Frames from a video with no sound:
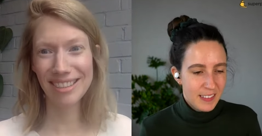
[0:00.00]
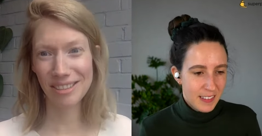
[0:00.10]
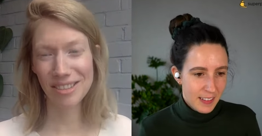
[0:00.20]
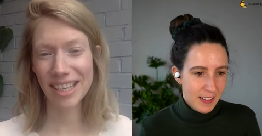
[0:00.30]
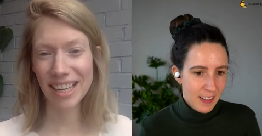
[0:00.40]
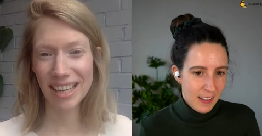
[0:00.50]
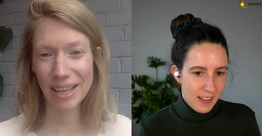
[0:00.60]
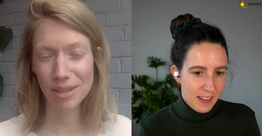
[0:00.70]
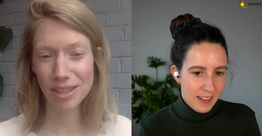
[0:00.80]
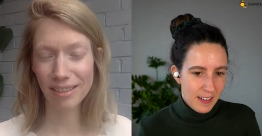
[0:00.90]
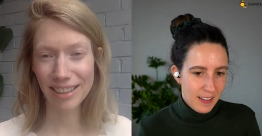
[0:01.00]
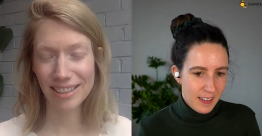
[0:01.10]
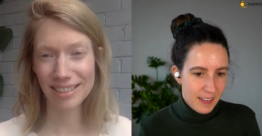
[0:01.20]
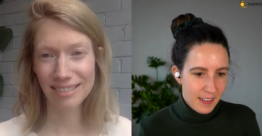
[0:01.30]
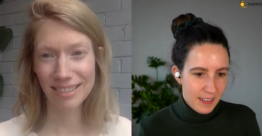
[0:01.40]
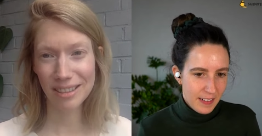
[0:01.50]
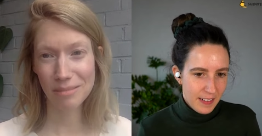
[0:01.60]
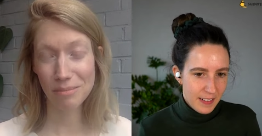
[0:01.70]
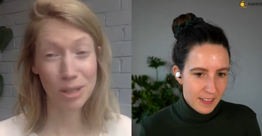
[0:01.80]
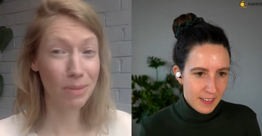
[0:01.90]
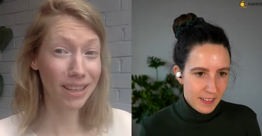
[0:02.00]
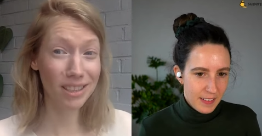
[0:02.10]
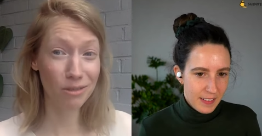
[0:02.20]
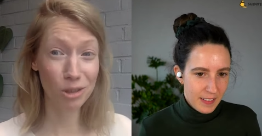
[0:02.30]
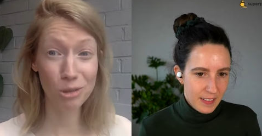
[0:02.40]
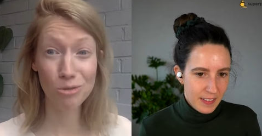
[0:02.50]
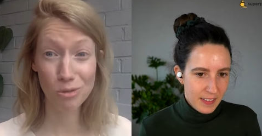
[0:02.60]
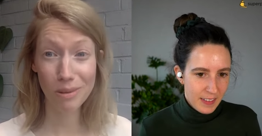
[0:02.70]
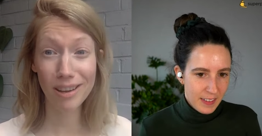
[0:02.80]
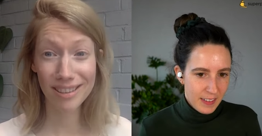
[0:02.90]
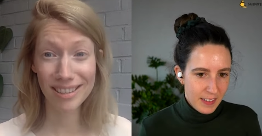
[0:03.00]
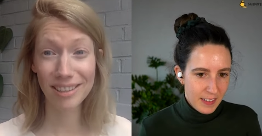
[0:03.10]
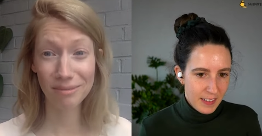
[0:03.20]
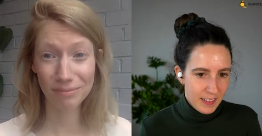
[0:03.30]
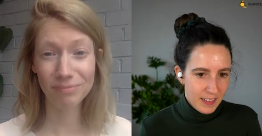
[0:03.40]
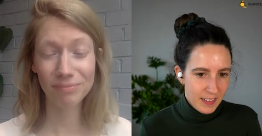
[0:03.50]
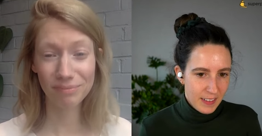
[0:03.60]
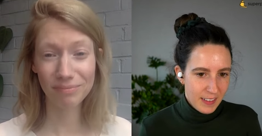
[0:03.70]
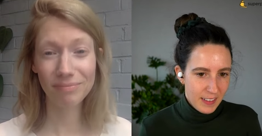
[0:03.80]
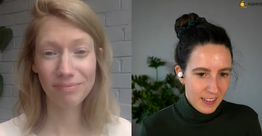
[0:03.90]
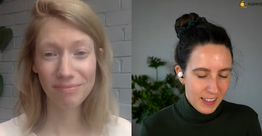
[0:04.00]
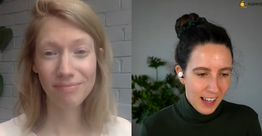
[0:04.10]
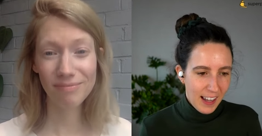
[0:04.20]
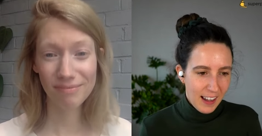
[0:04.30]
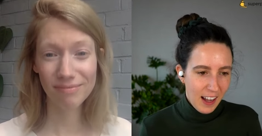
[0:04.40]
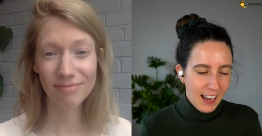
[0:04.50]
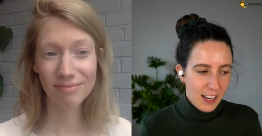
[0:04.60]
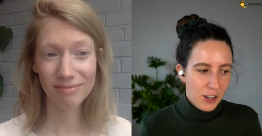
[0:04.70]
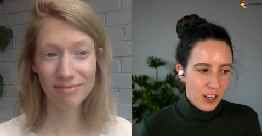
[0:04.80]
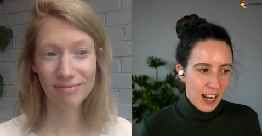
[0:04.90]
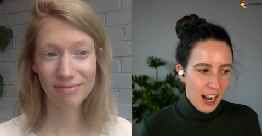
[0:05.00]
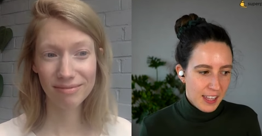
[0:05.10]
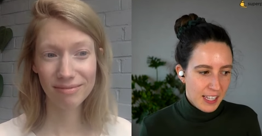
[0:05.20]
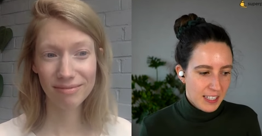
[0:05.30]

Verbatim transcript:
Speaker 1: you know, to get an outside um, perspective, a neutral party. Yeah, I agree. I